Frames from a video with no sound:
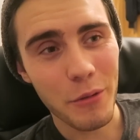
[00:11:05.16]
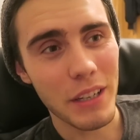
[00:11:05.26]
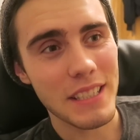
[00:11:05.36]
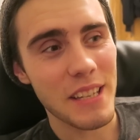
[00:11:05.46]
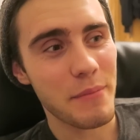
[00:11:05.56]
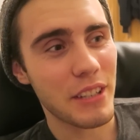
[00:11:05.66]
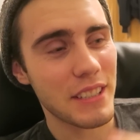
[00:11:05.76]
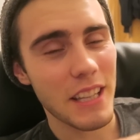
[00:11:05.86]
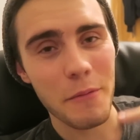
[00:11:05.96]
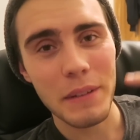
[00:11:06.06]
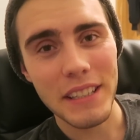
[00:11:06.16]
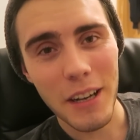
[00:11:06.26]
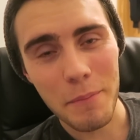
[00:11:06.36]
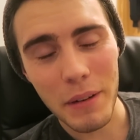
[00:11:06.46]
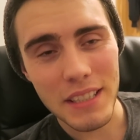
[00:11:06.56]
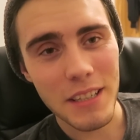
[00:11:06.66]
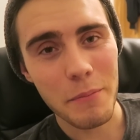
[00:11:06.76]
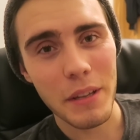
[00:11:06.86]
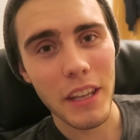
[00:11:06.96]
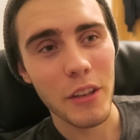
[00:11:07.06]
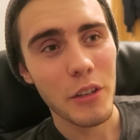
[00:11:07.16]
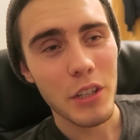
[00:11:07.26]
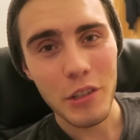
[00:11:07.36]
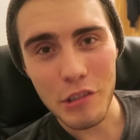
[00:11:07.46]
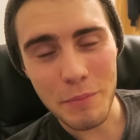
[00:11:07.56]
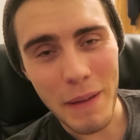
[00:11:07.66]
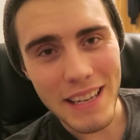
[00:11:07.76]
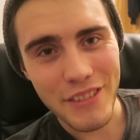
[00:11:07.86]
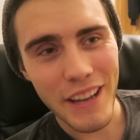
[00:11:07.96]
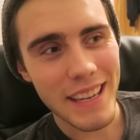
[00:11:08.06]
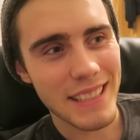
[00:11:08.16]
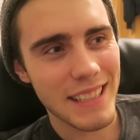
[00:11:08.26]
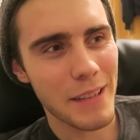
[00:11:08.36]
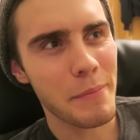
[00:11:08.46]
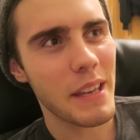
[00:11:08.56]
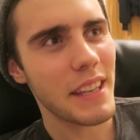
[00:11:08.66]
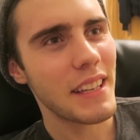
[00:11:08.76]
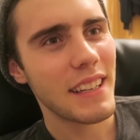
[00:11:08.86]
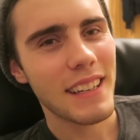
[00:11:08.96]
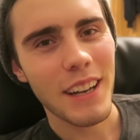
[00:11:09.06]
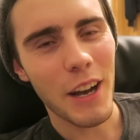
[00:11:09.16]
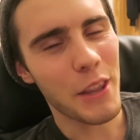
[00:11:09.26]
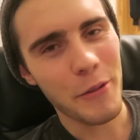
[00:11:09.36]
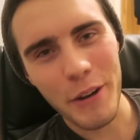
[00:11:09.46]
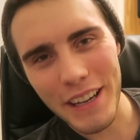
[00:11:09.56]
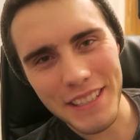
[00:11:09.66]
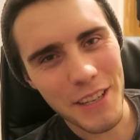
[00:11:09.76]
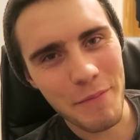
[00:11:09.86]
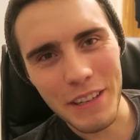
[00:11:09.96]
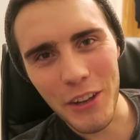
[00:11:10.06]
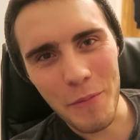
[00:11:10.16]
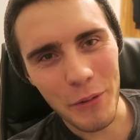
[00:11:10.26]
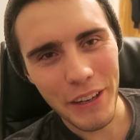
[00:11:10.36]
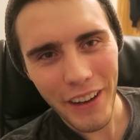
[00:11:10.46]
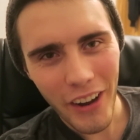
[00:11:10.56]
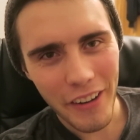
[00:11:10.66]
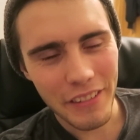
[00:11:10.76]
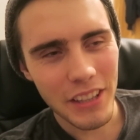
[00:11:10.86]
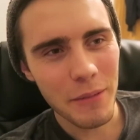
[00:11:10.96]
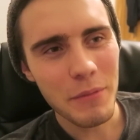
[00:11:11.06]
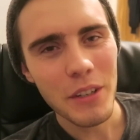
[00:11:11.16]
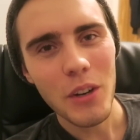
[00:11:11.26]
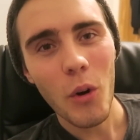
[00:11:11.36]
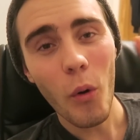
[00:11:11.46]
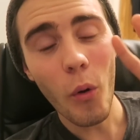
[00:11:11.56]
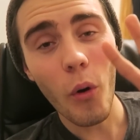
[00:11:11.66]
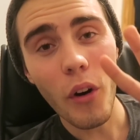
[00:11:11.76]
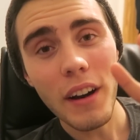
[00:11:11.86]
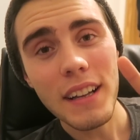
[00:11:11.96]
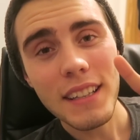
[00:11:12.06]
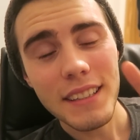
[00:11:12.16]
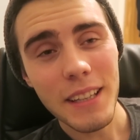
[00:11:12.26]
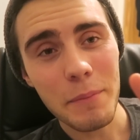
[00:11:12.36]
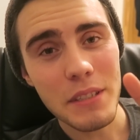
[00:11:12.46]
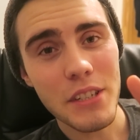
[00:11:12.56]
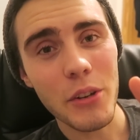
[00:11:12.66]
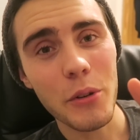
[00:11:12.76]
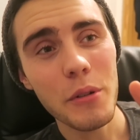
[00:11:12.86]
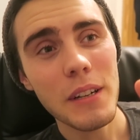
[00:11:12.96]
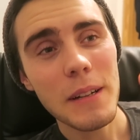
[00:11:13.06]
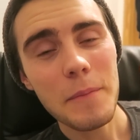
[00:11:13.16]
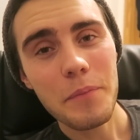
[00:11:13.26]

quality because they'd be done by somebody who is better at editing than me. Otherwise, there'd be no point in hiring them. Or number two,